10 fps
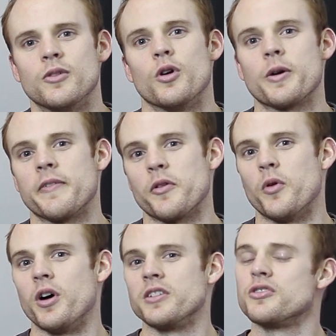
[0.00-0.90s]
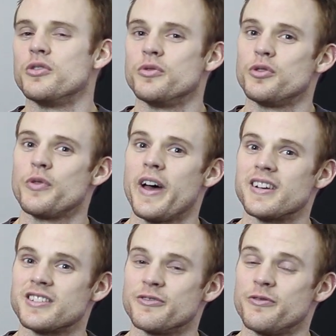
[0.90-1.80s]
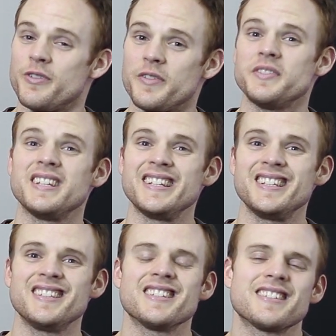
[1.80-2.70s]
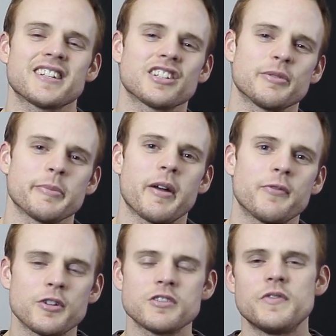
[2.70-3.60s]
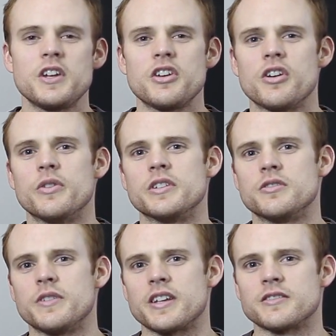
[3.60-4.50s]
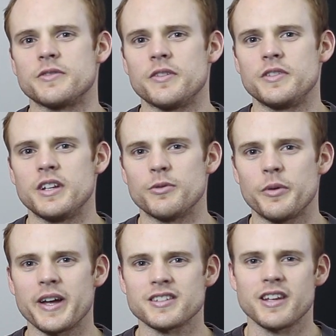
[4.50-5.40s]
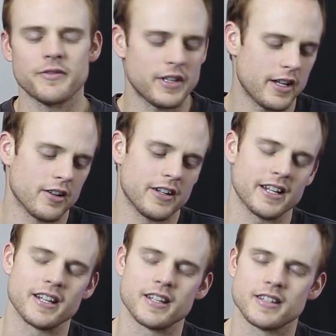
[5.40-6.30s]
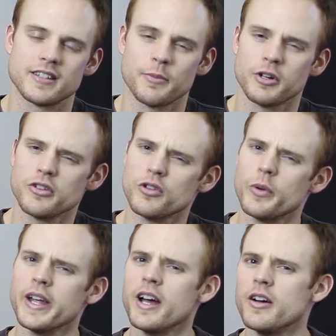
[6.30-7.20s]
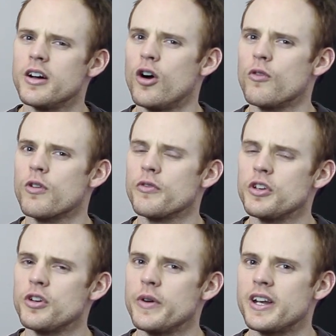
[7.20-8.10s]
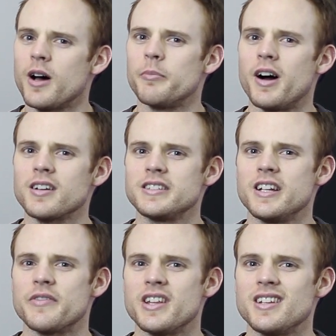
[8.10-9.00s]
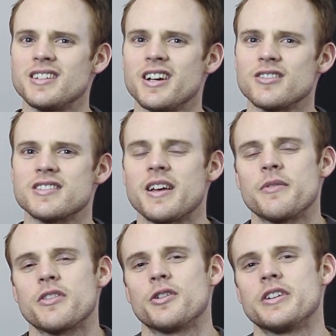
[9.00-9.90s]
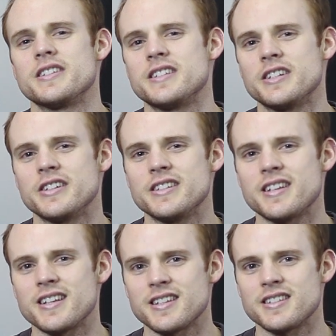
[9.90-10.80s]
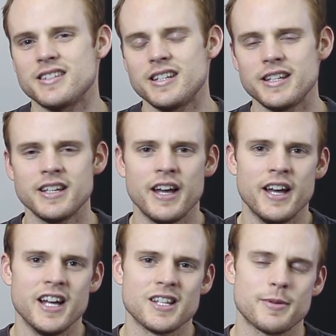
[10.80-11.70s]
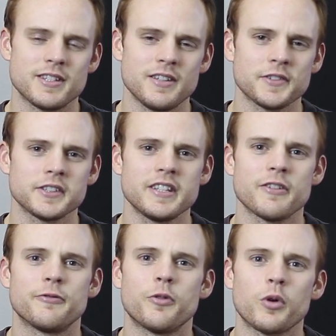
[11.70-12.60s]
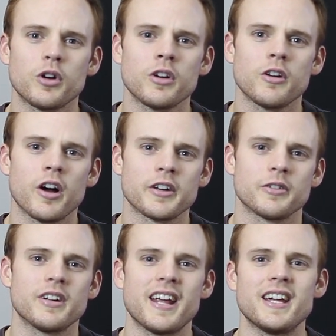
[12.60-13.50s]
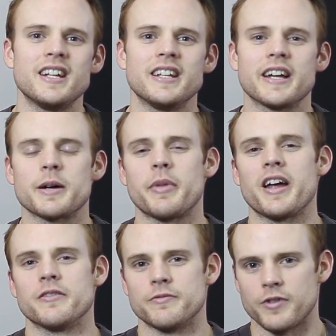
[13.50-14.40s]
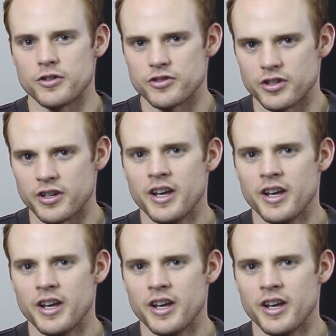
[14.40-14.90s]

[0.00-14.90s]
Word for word: Welcome everyone to 2015. This is actually going to be my first video in 2015. And what we actually have here is, I'm going to do a quick overview and unboxing of the Intel 730 series SSD, specifically the 480 gigabyte version.